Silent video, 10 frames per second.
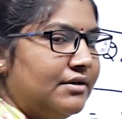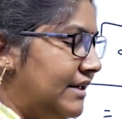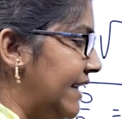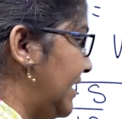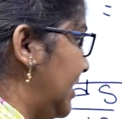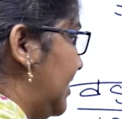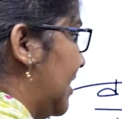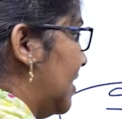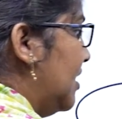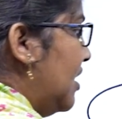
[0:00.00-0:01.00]
d theta.
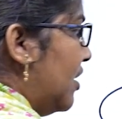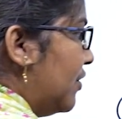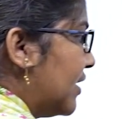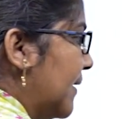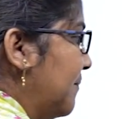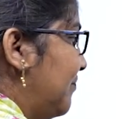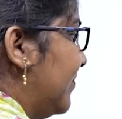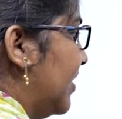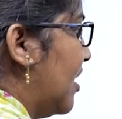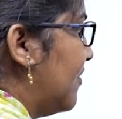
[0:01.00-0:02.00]
Okay.
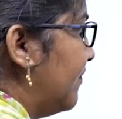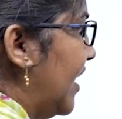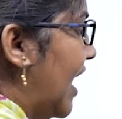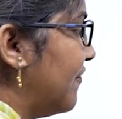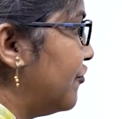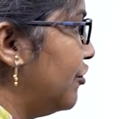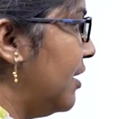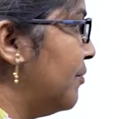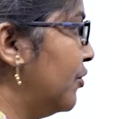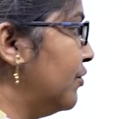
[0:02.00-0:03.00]
Now we have to
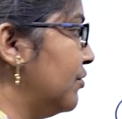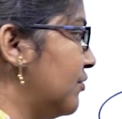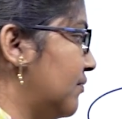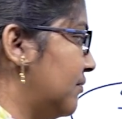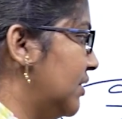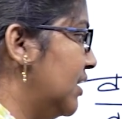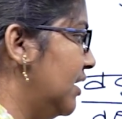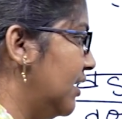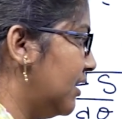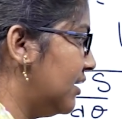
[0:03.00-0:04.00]
remove
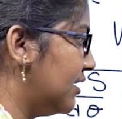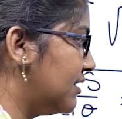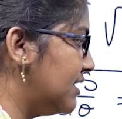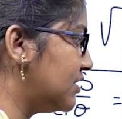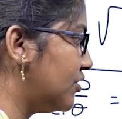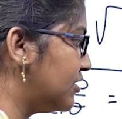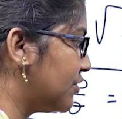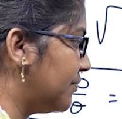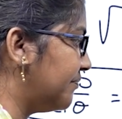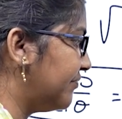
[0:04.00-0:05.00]
this
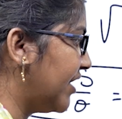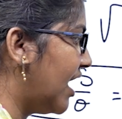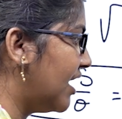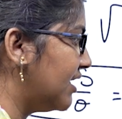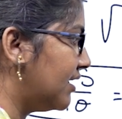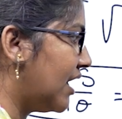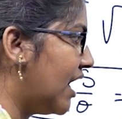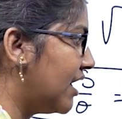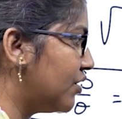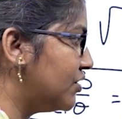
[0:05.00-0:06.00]
also. R
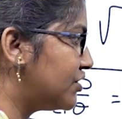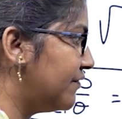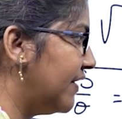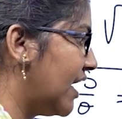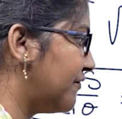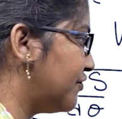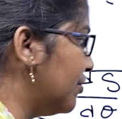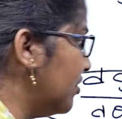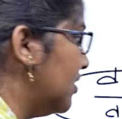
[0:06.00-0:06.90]
also we have to